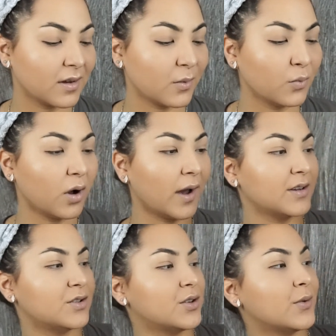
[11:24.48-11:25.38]
what I
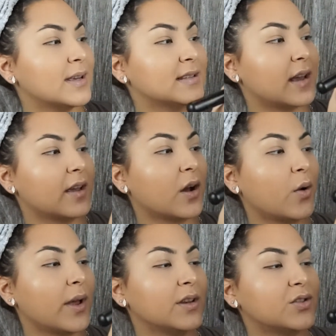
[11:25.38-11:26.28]
do is I go
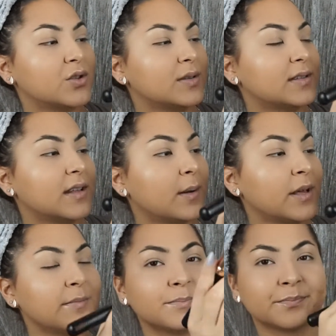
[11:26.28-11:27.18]
into
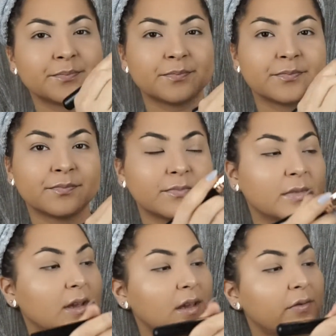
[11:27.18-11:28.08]
cinnamon
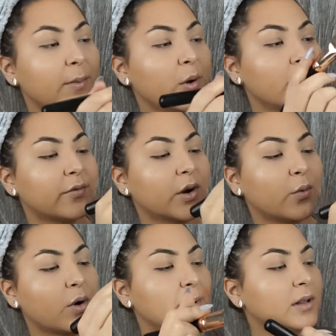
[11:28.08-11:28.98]
if I'm going for a
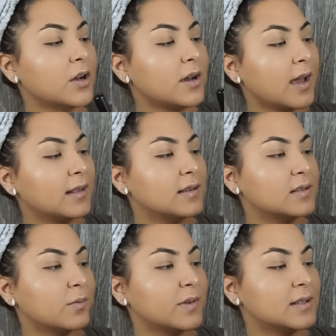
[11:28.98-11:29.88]
warmer look, and this
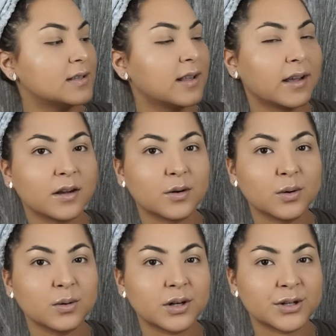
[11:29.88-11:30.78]
obviously is like a
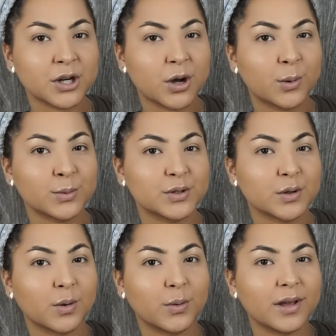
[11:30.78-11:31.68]
cooler tone,
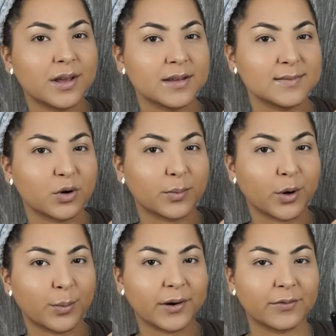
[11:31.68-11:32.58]
so it is more
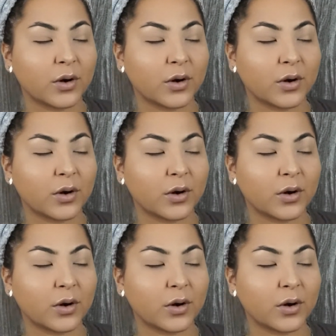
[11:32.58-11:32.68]
appropriate for